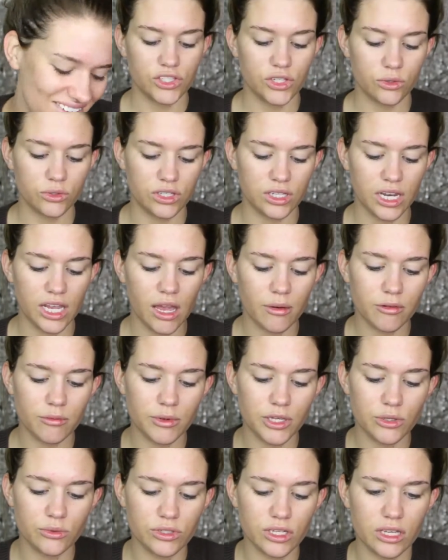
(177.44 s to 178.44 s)
So today I'm going to
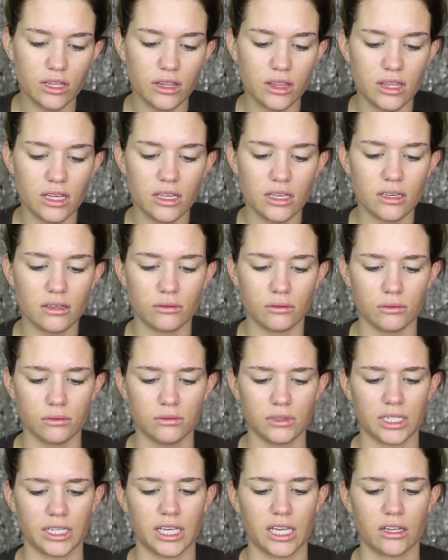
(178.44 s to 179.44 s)
be using the,
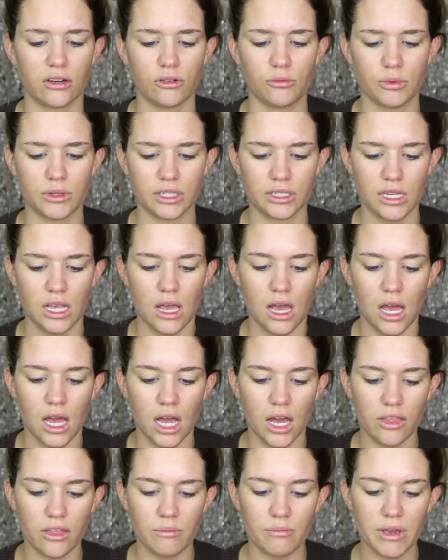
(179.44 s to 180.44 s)
oh, I can't open this,
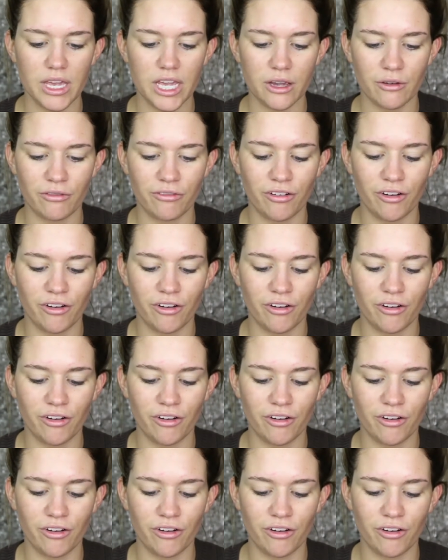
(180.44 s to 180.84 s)
the Makeup